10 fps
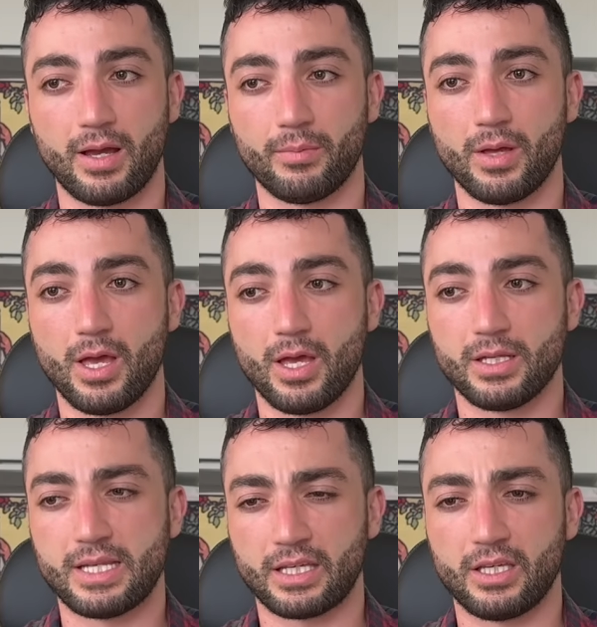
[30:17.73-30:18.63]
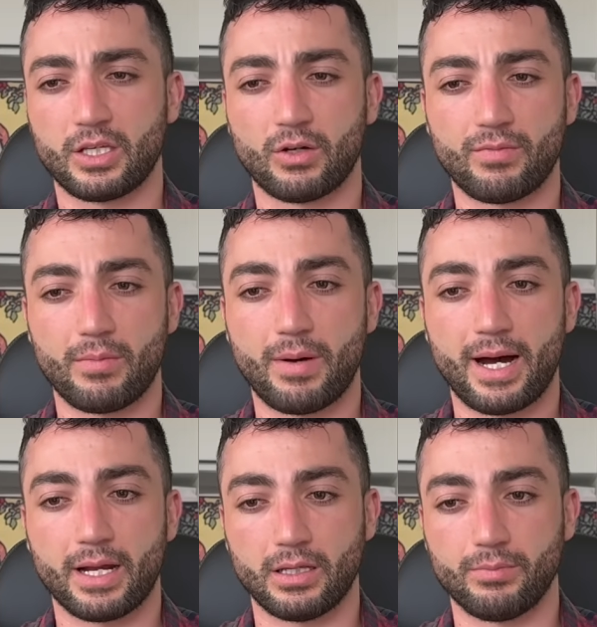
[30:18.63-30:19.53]
I'm taking care of my
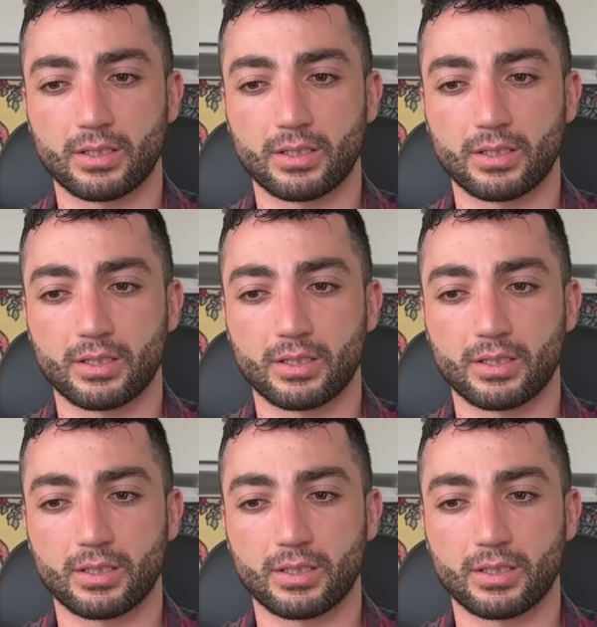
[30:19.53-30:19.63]
body,